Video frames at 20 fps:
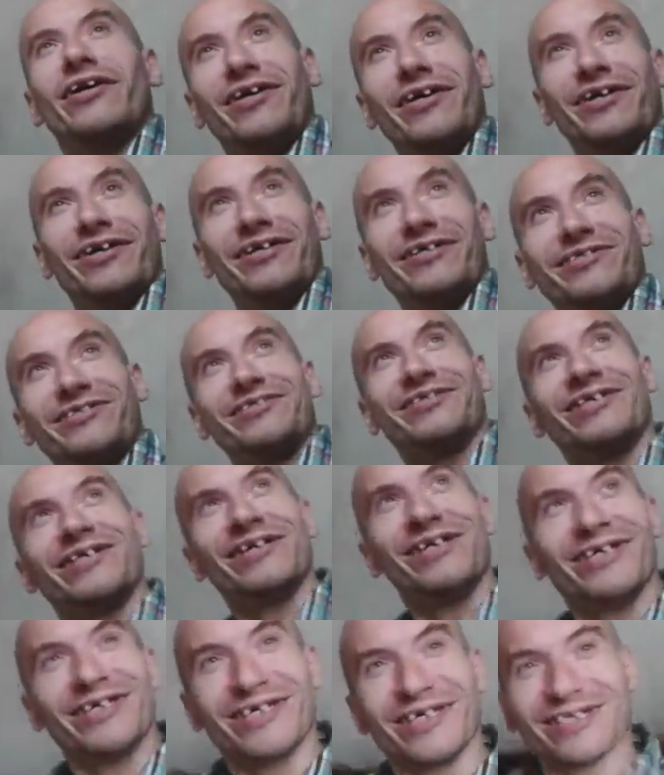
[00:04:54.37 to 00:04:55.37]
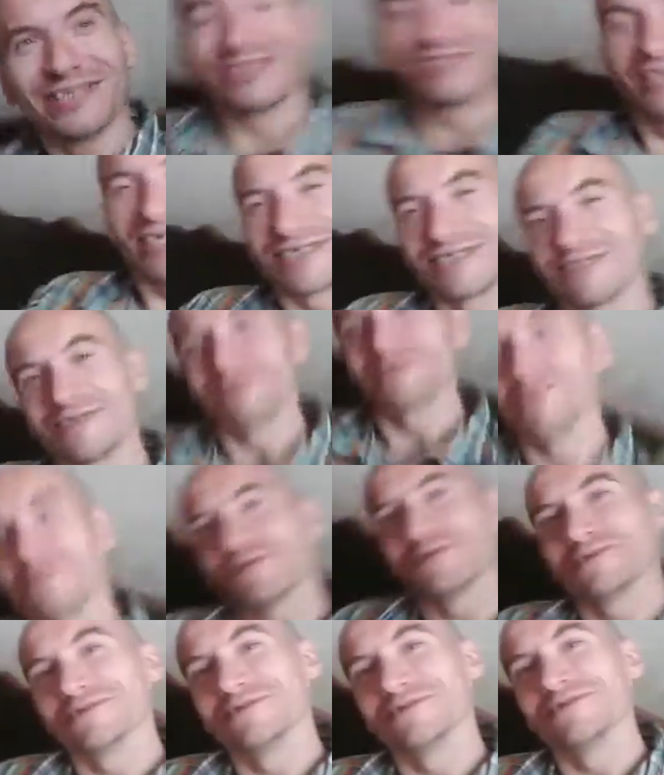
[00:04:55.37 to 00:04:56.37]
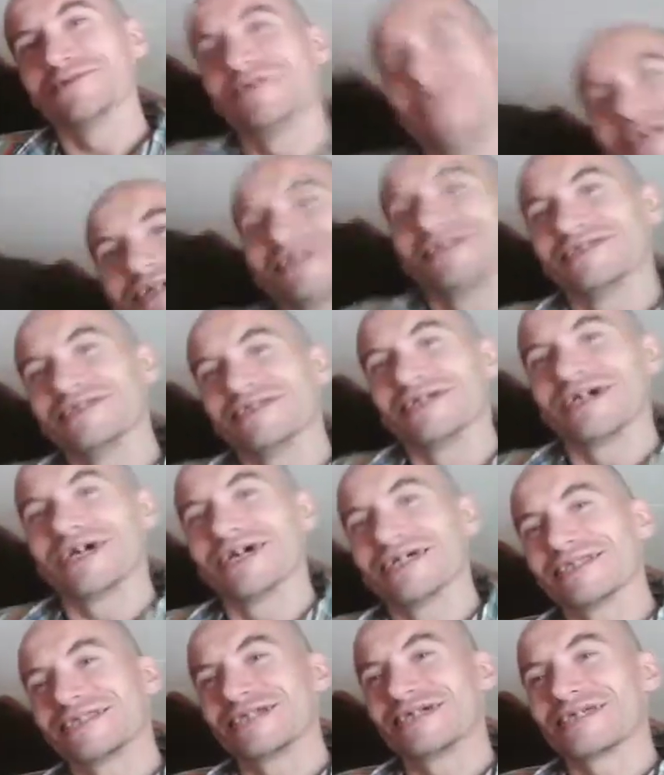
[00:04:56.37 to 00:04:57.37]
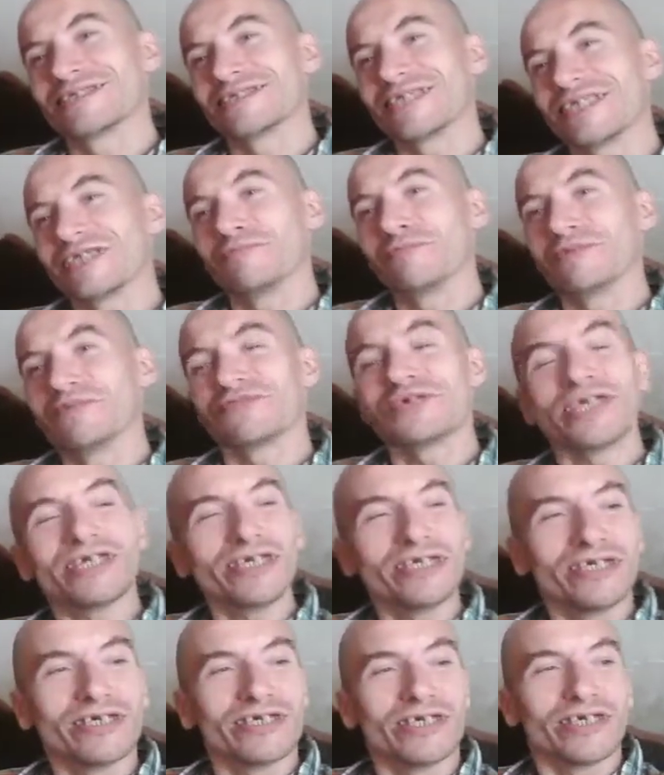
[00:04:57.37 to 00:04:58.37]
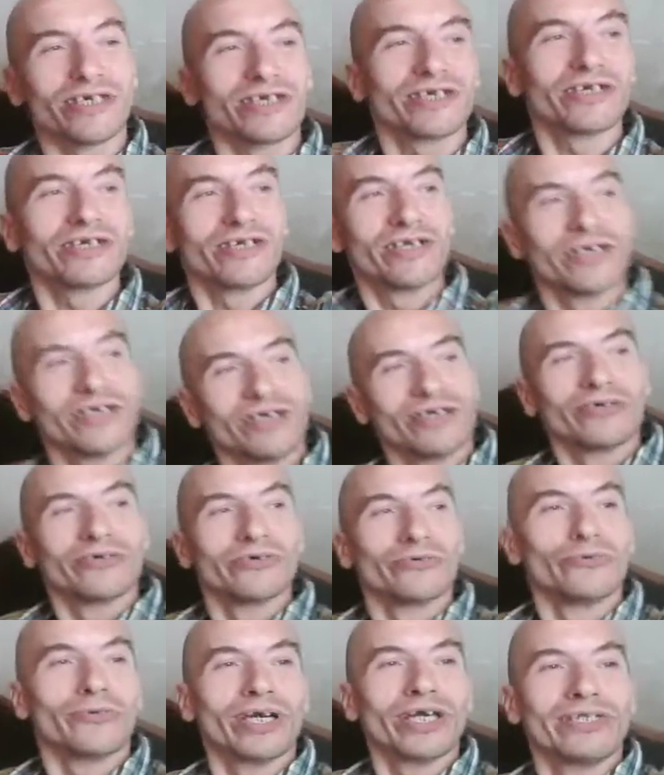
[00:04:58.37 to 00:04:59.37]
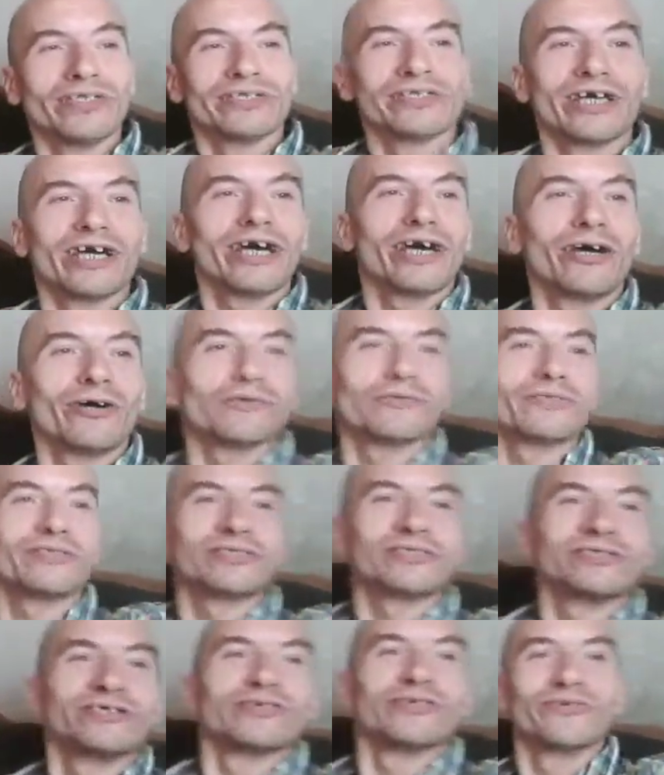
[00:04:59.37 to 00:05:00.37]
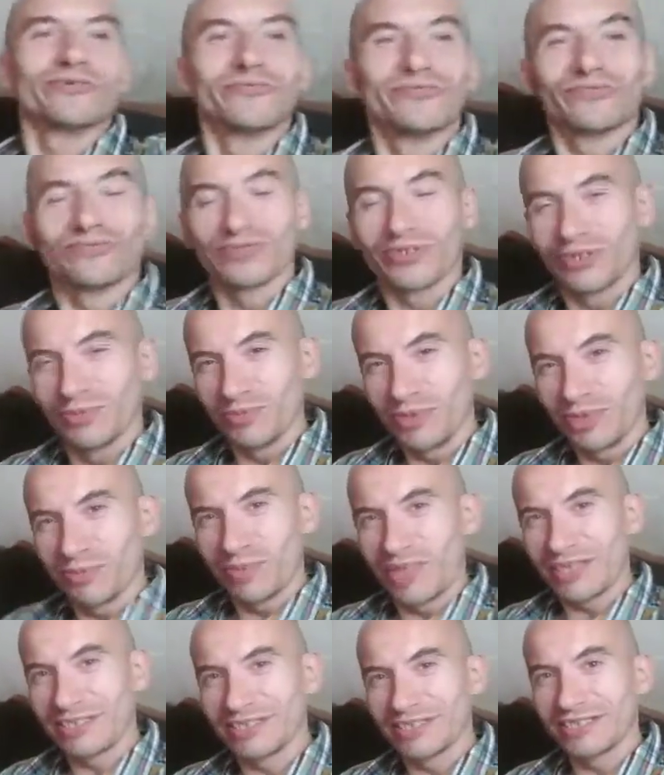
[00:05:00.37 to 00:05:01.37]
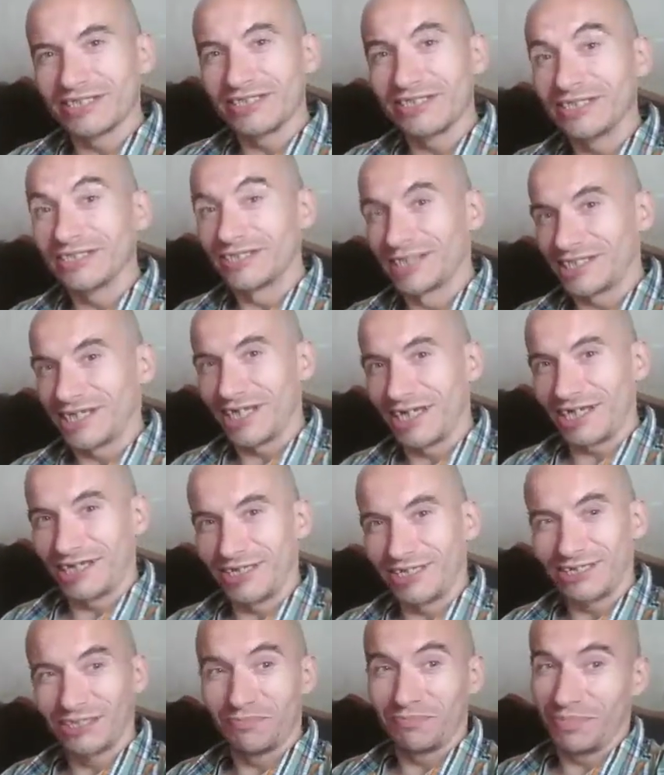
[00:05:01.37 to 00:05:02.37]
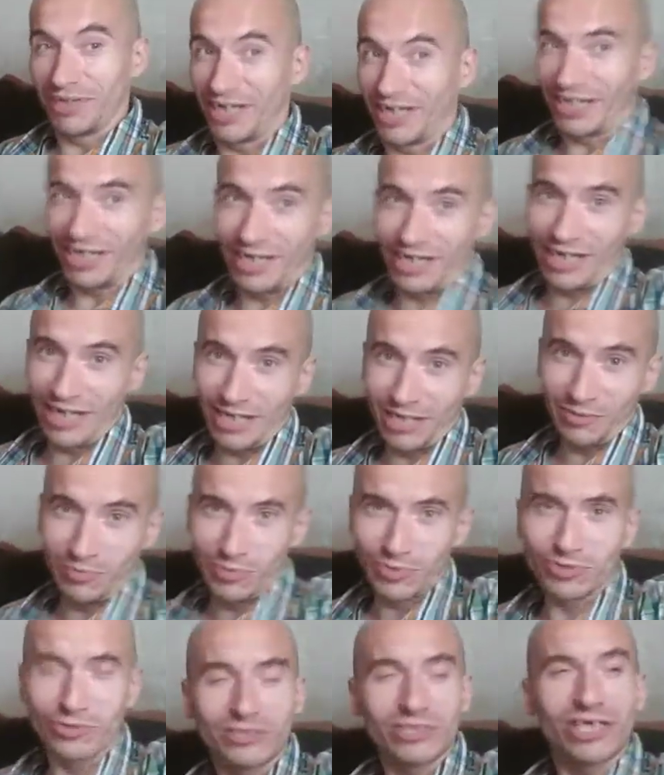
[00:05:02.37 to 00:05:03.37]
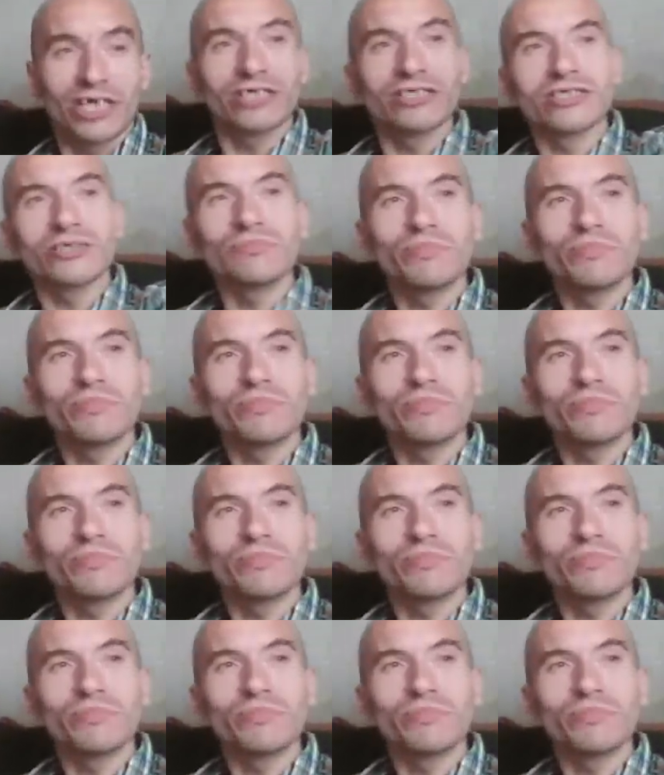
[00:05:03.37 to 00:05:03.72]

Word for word: And is that true that Xenomorph King went out from your body chased by mutant